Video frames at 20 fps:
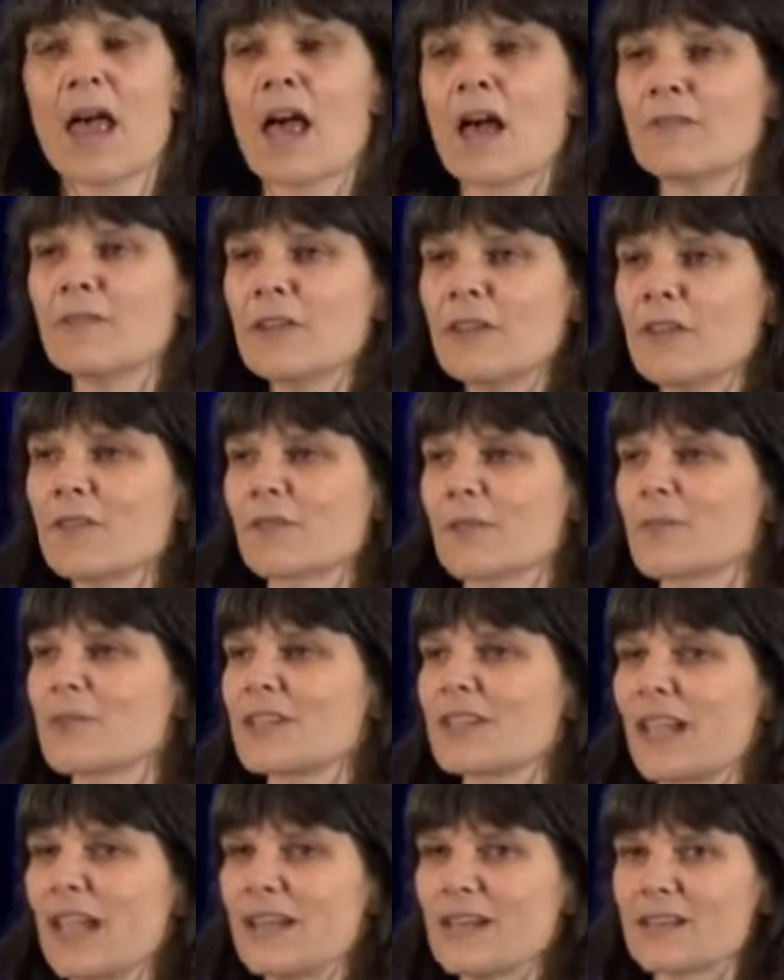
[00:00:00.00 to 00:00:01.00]
Everything from
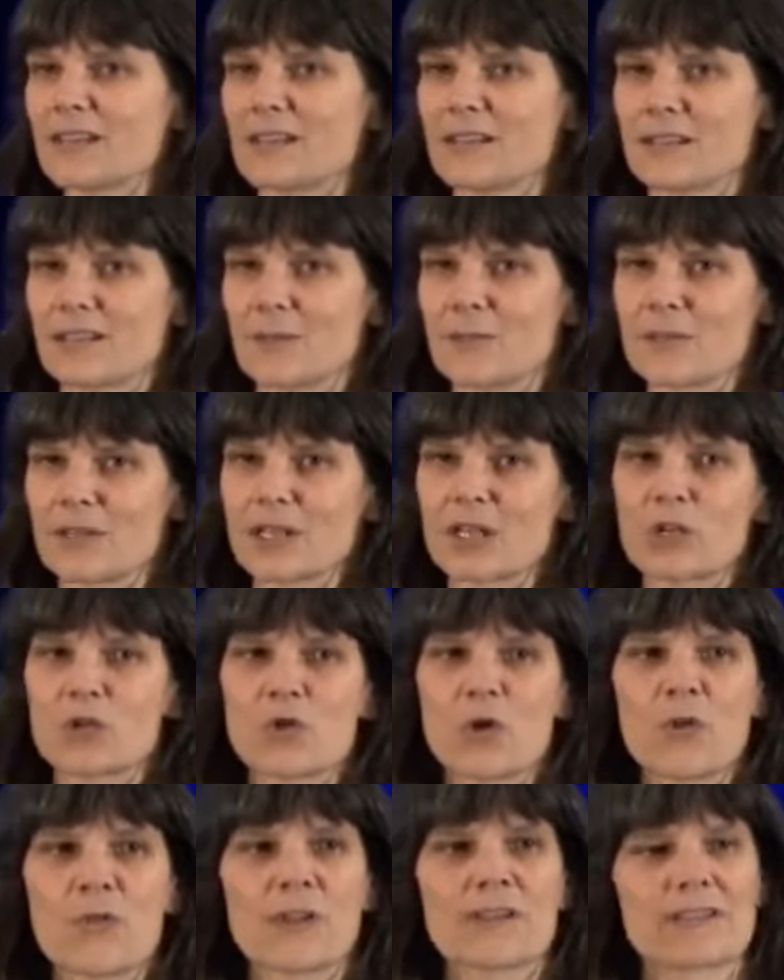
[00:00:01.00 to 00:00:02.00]
SCADA systems that
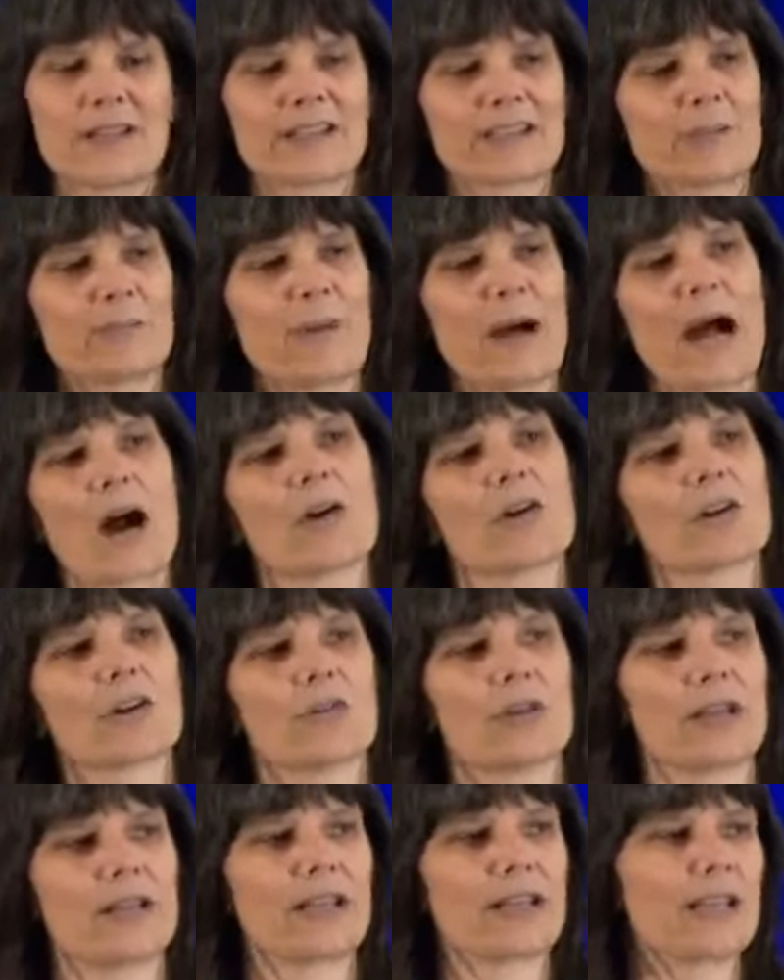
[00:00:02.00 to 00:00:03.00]
control things like the power
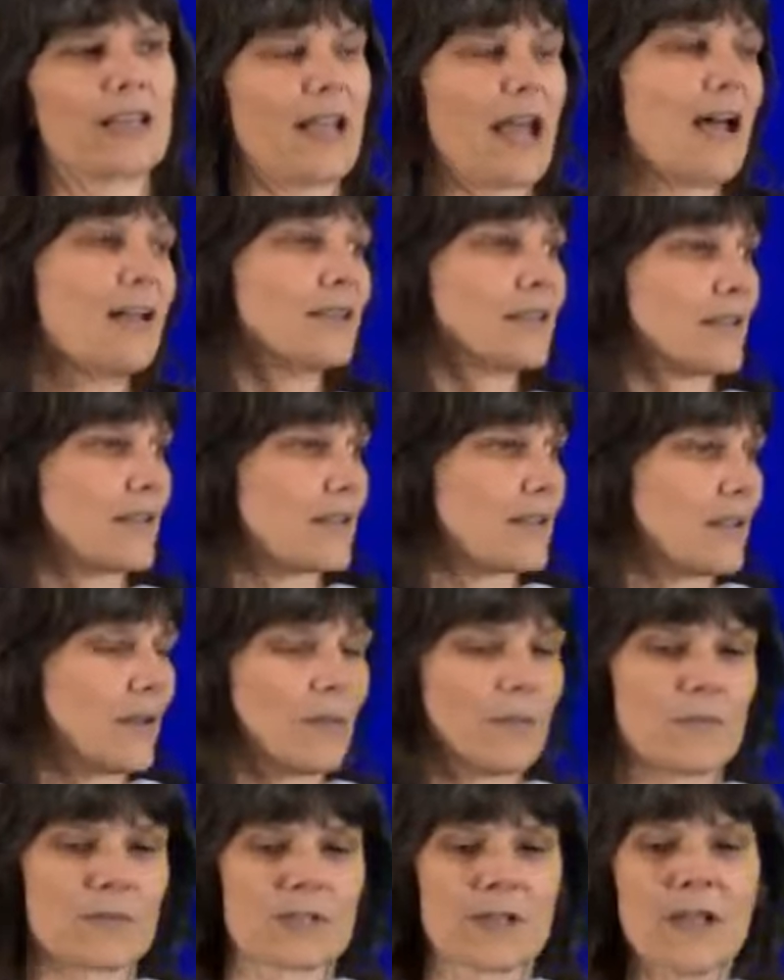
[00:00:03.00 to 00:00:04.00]
grid and canal
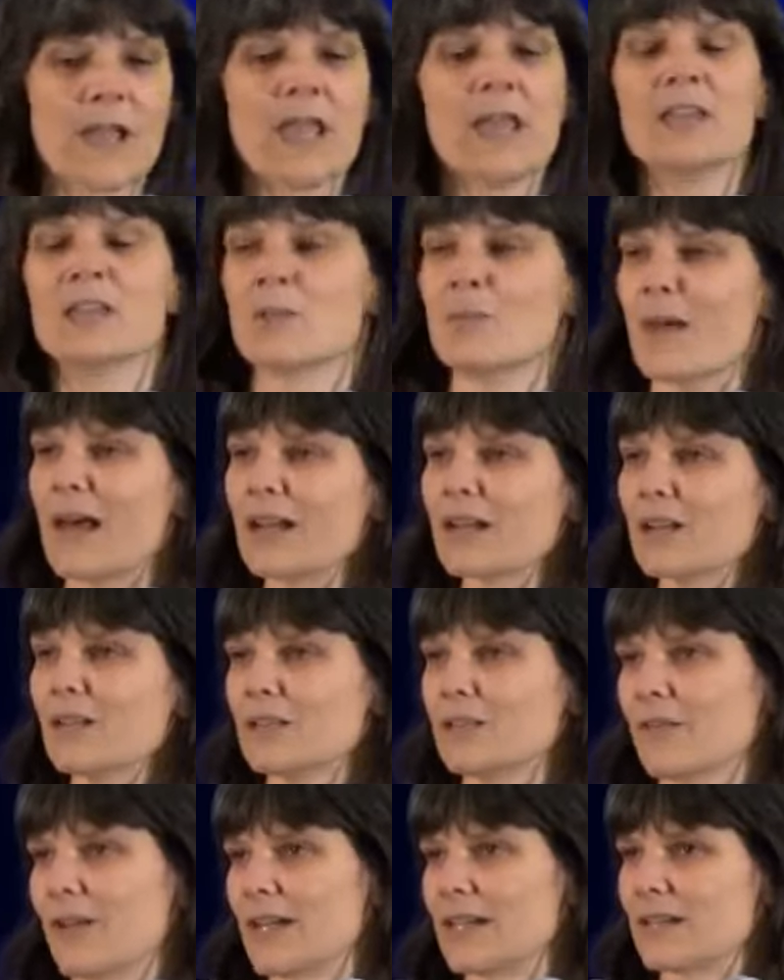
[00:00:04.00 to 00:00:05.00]
systems, to medical
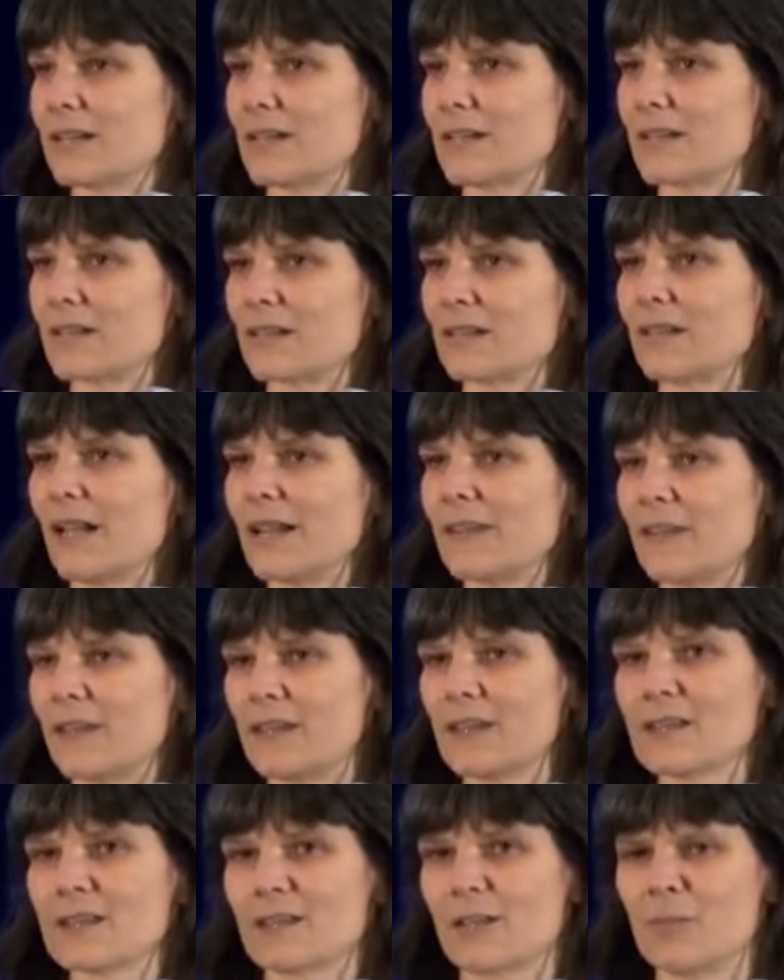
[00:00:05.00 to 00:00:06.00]
devices like the
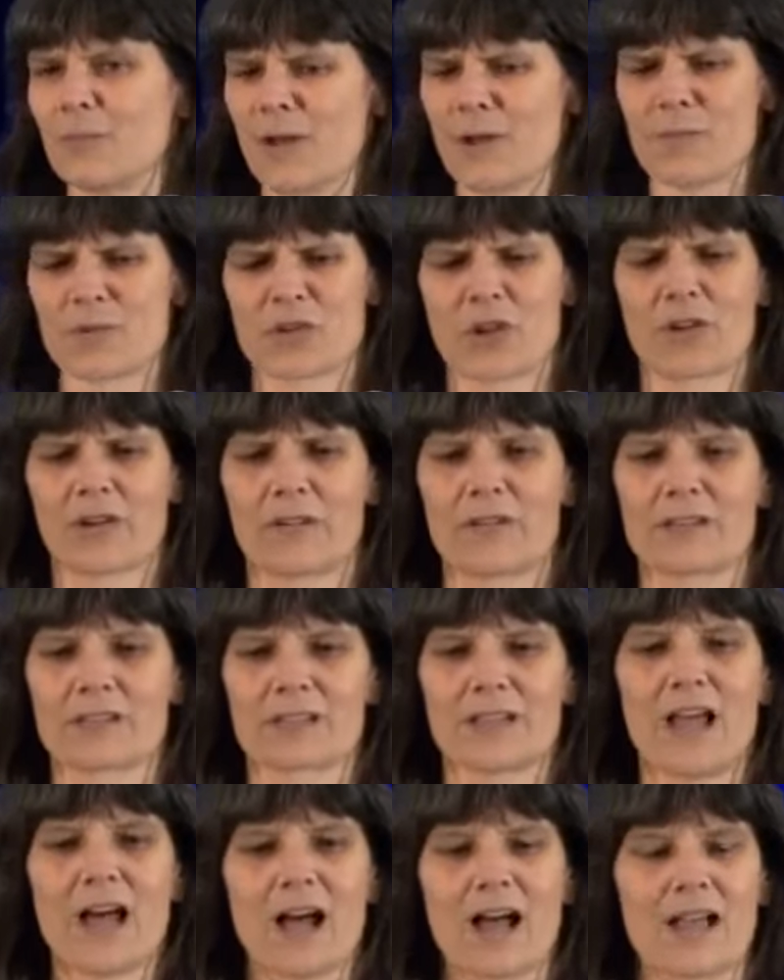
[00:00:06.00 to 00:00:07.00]
insulin pump shown on the
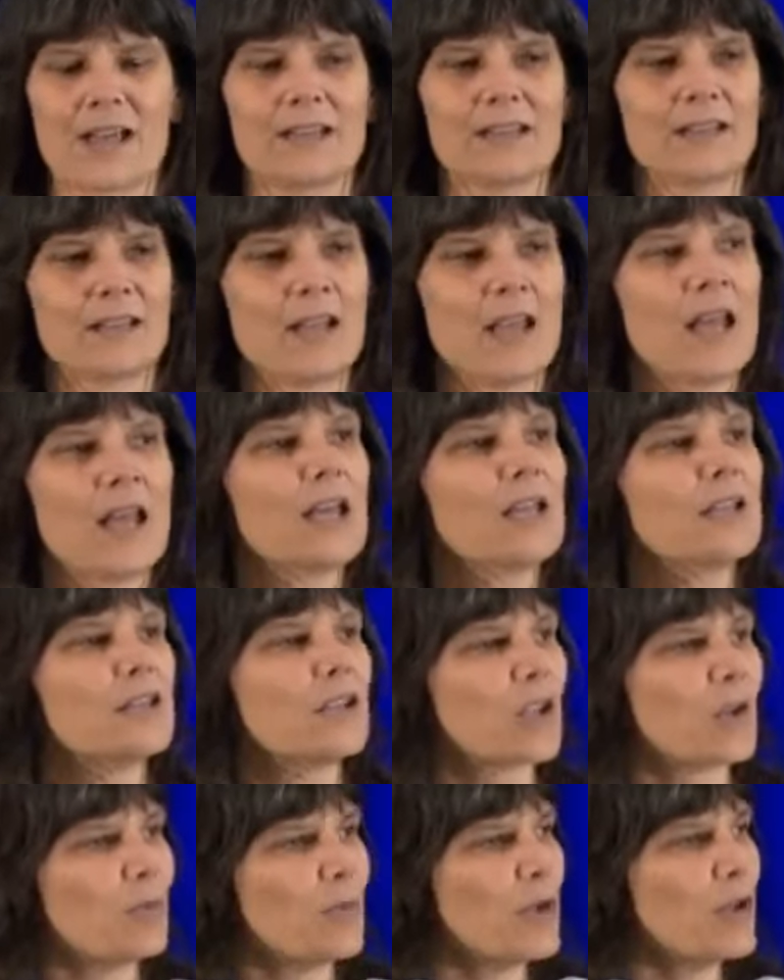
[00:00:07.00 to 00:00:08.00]
slide,
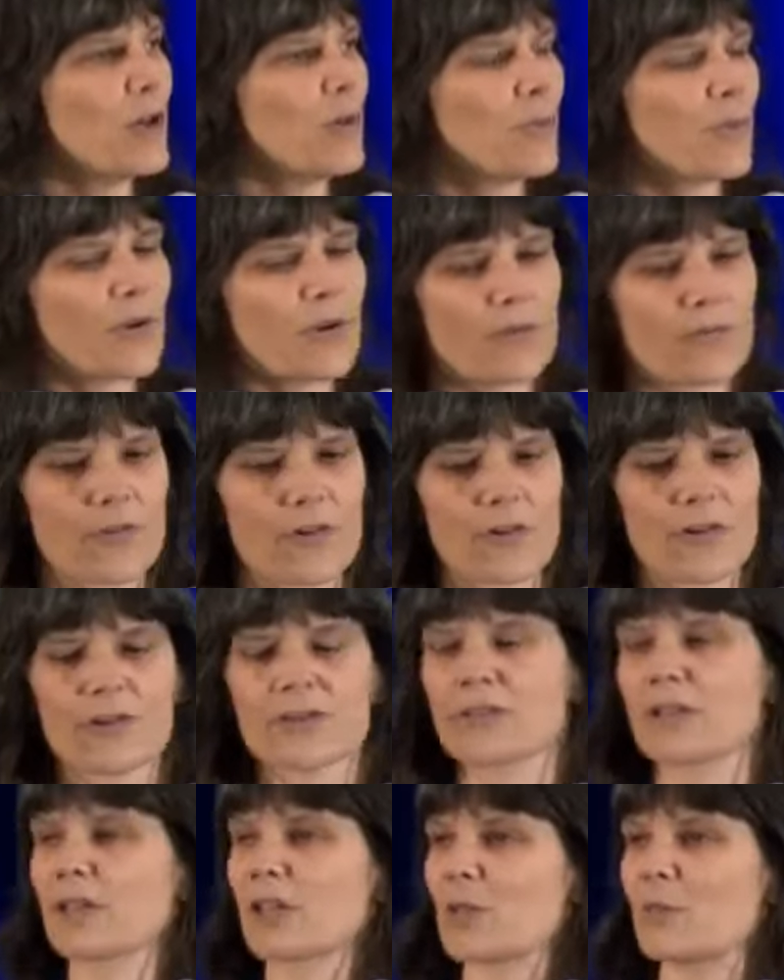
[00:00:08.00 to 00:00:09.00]
to computer
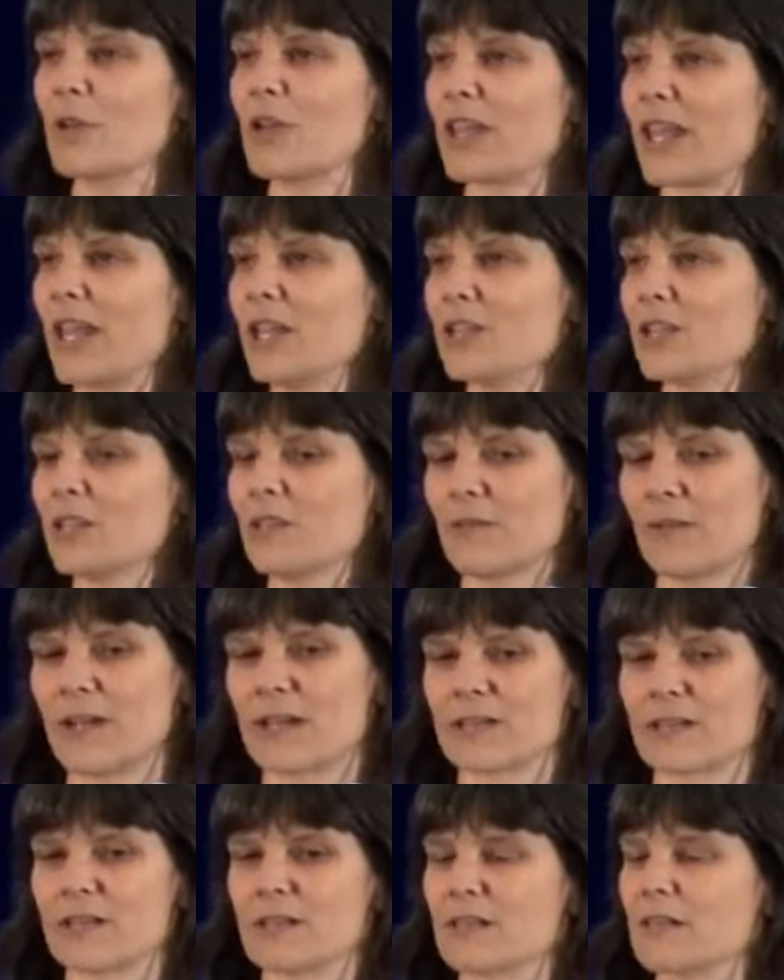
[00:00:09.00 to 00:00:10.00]
peripherals, communication
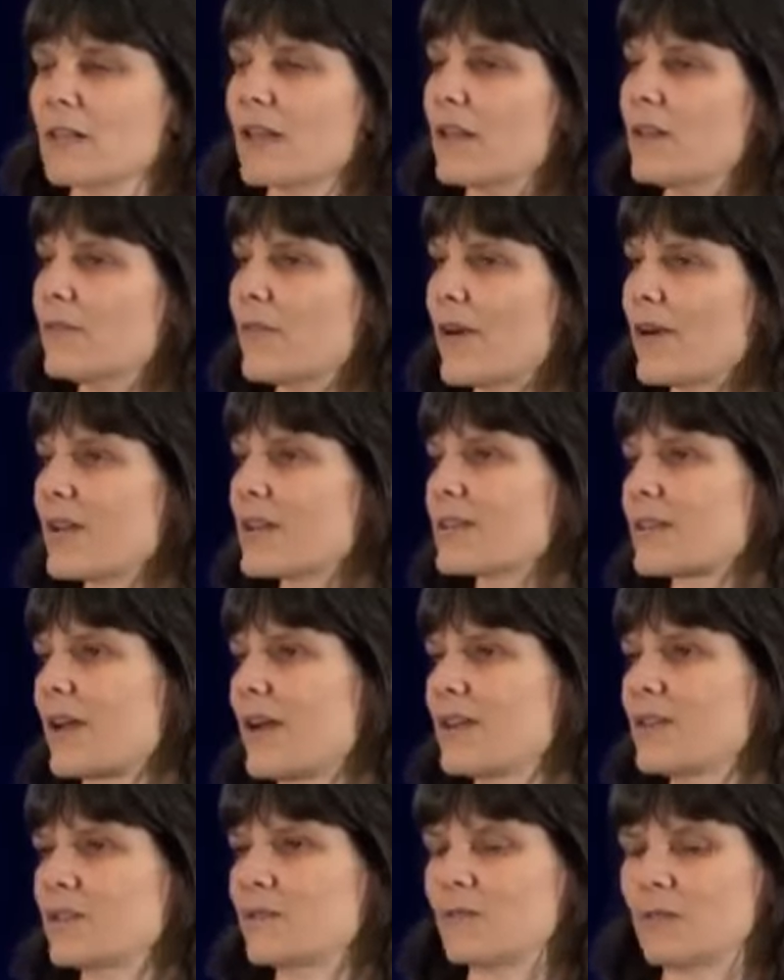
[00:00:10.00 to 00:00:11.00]
devices, and various
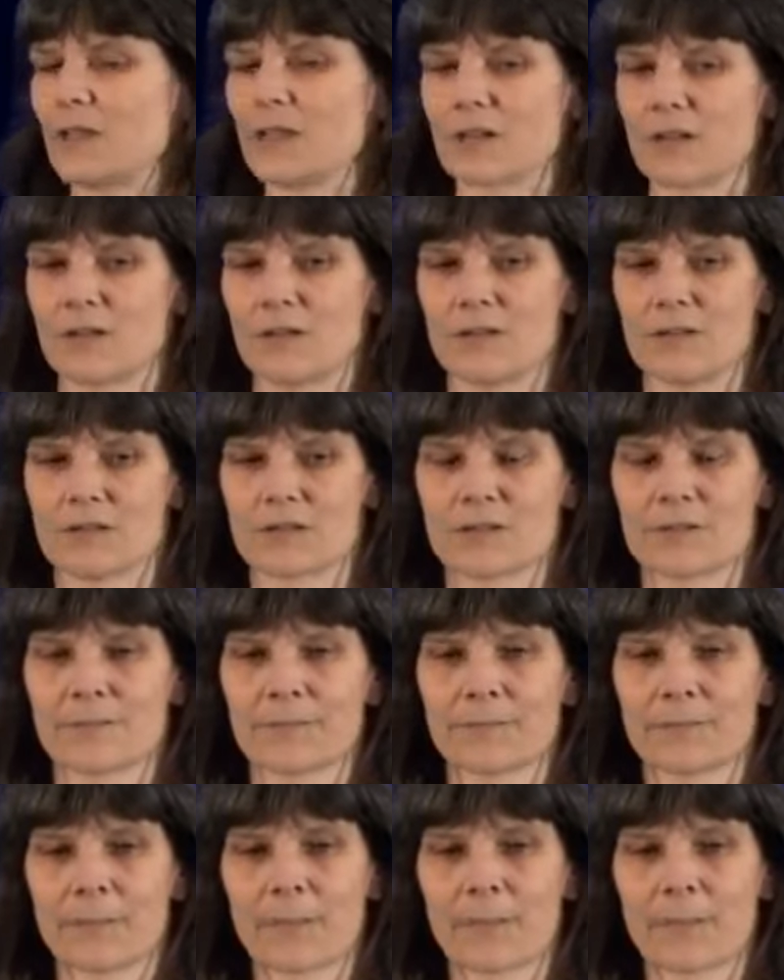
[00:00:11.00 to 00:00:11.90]
kinds of vehicles.